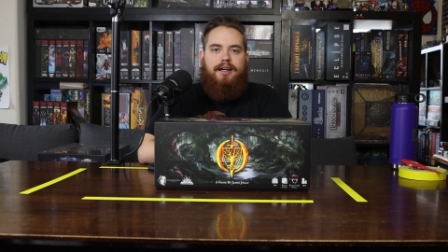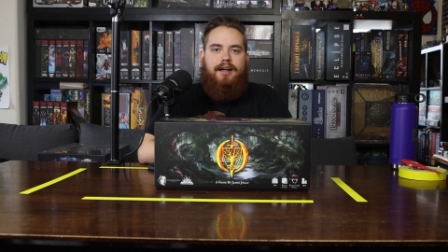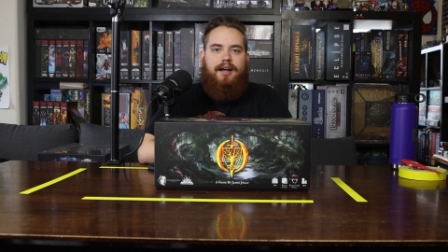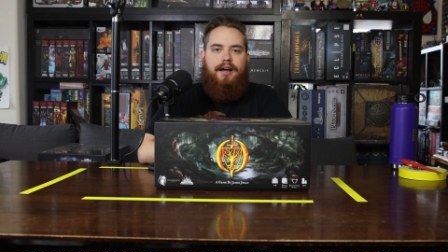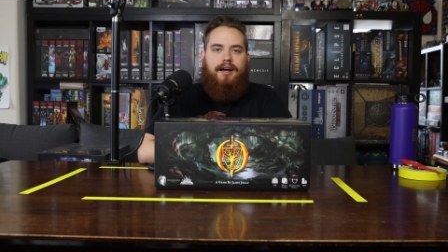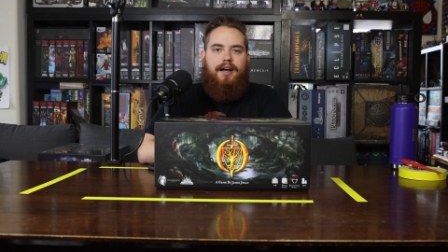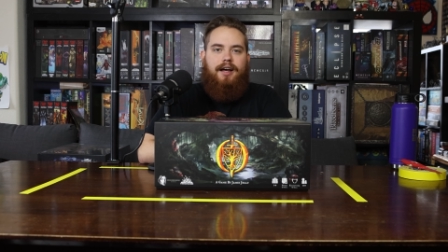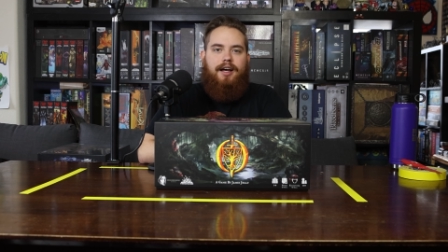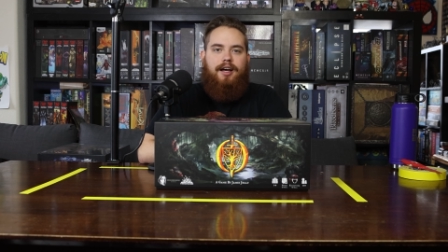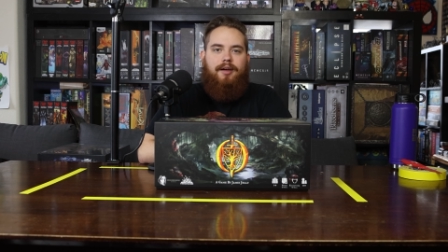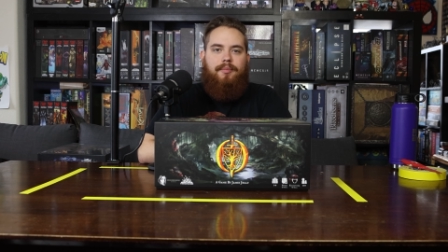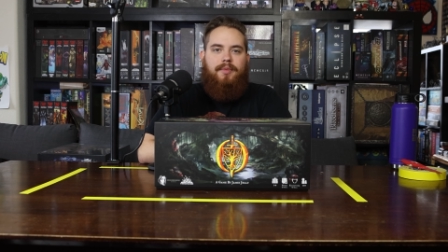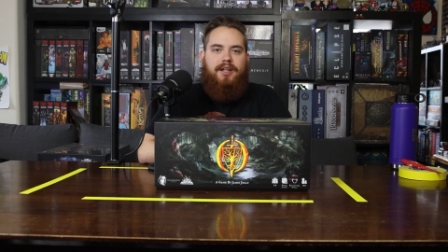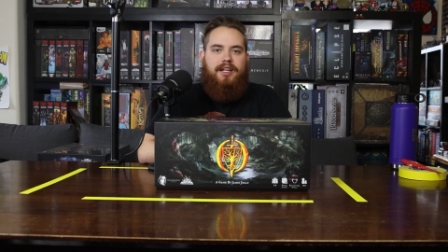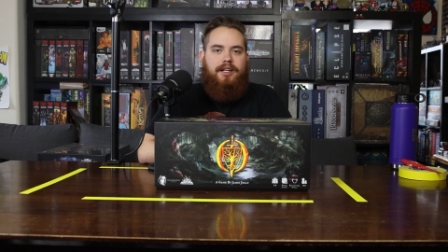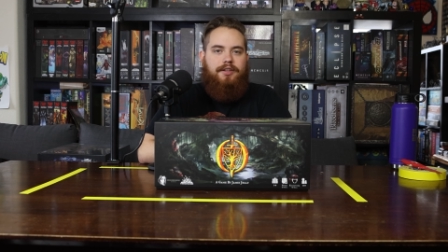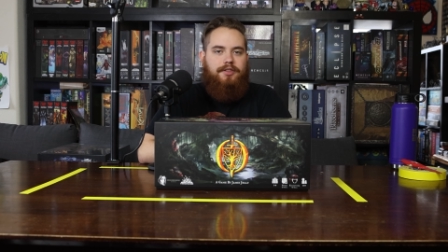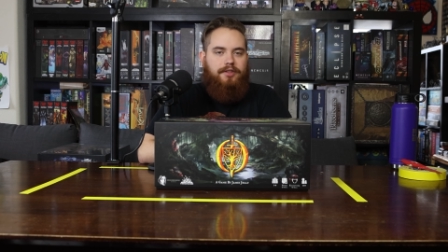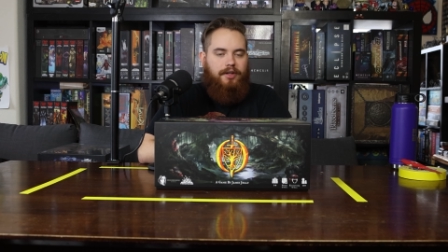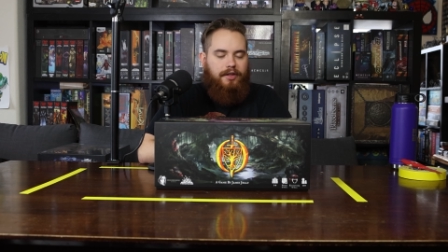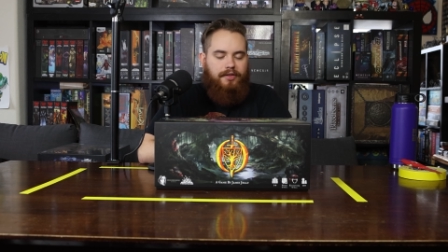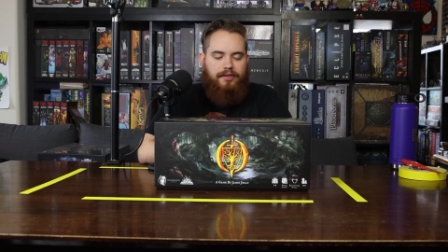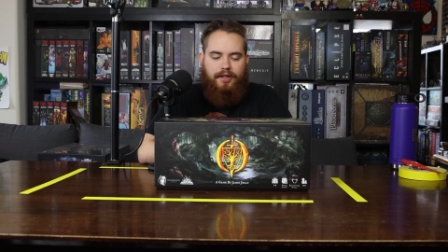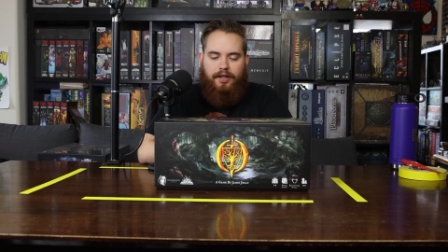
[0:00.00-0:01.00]
uh,
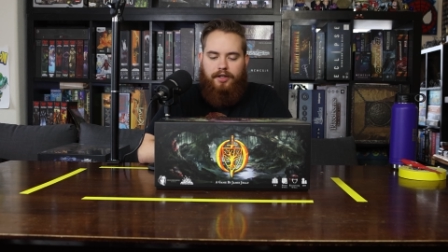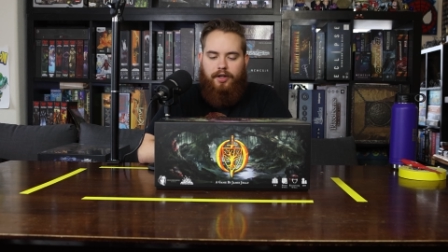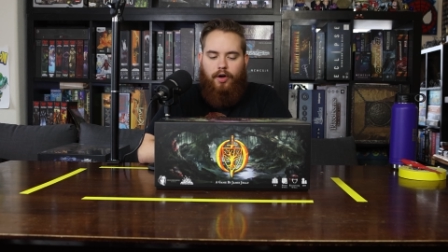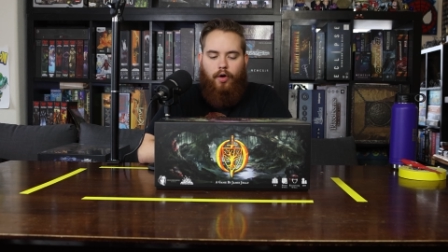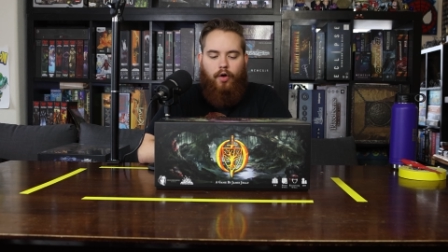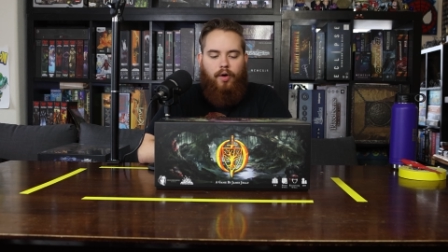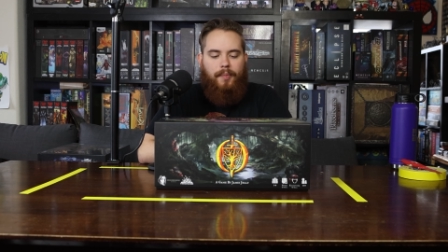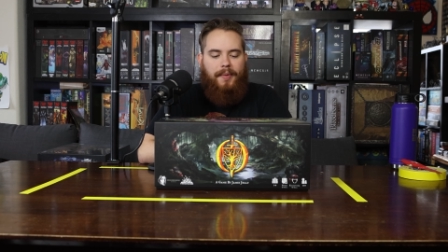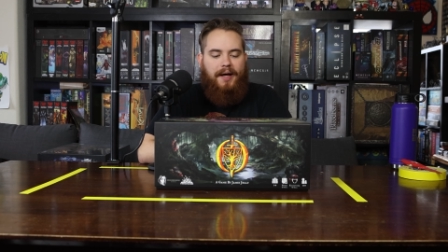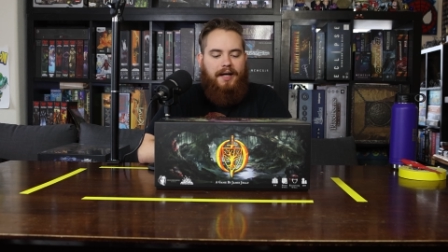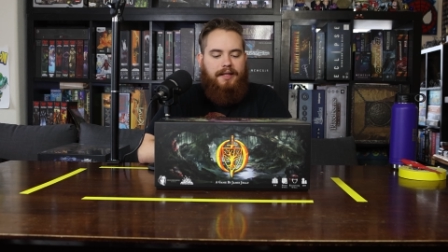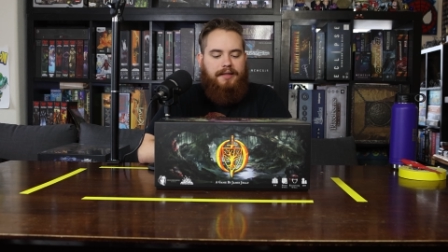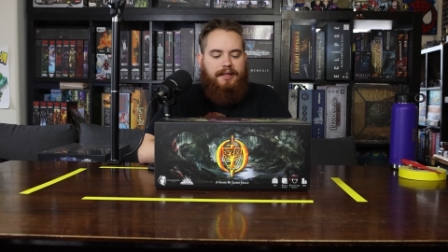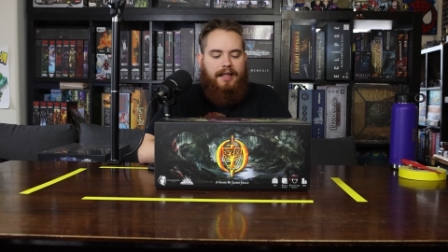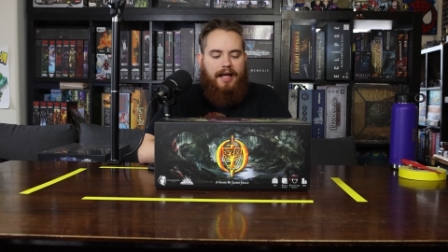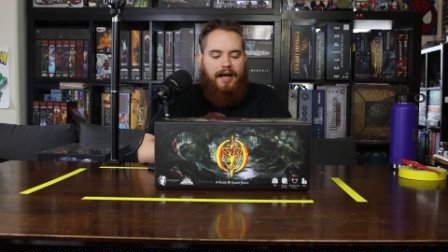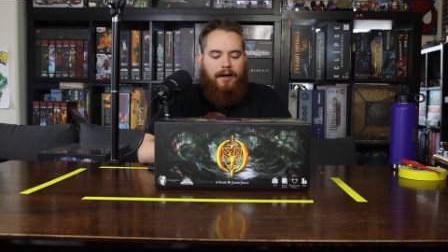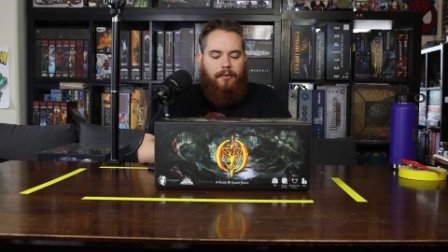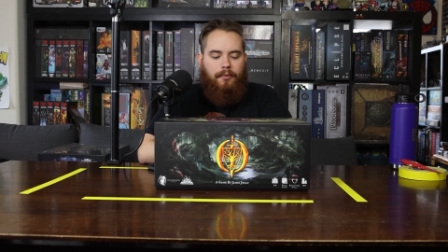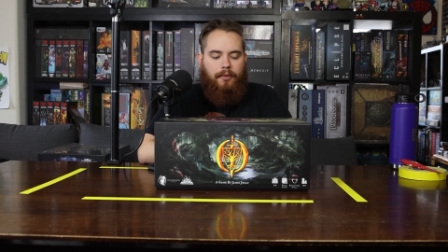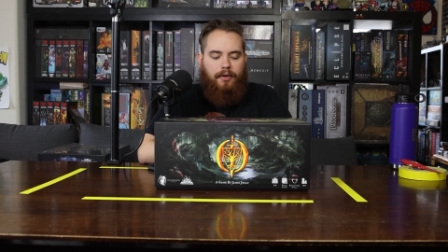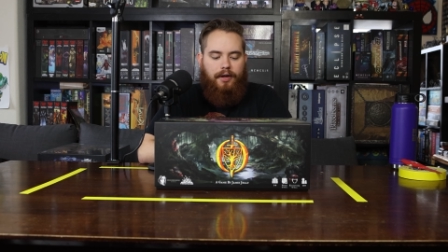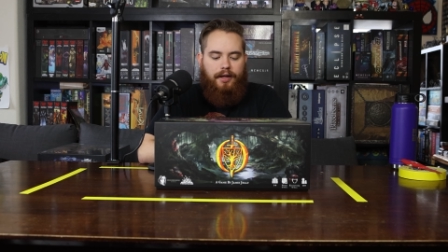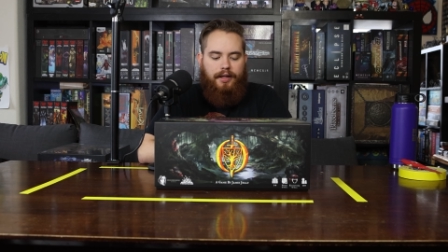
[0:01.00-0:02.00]
miniature because I know about
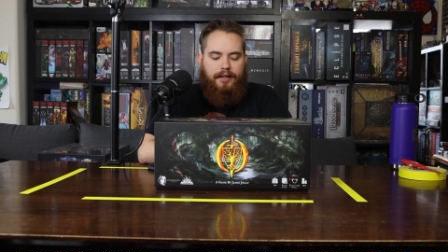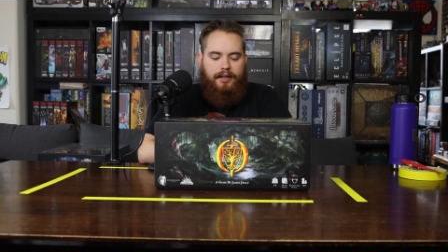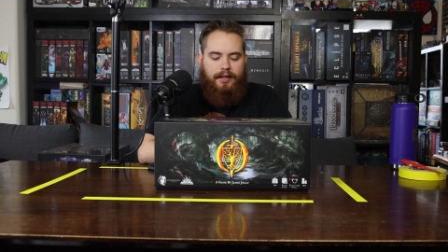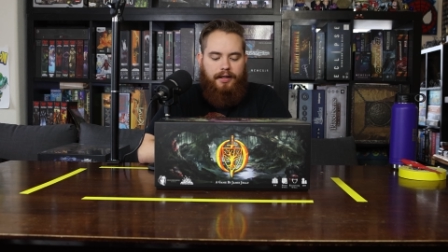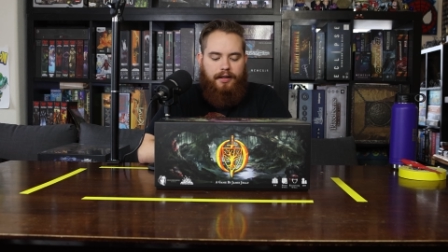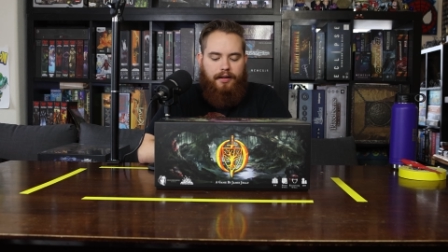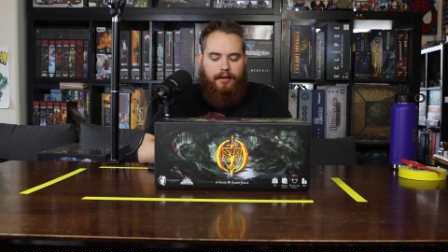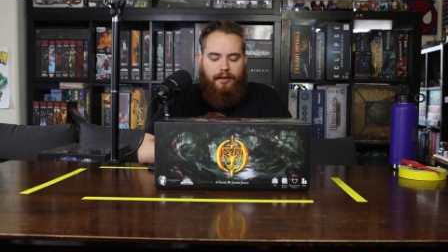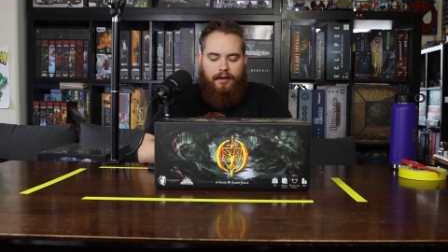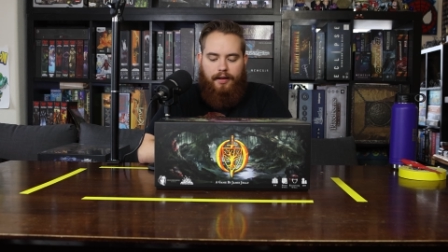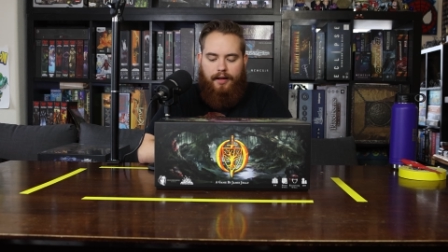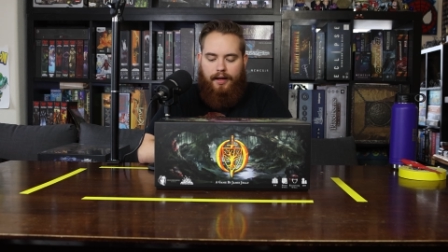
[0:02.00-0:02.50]
that one.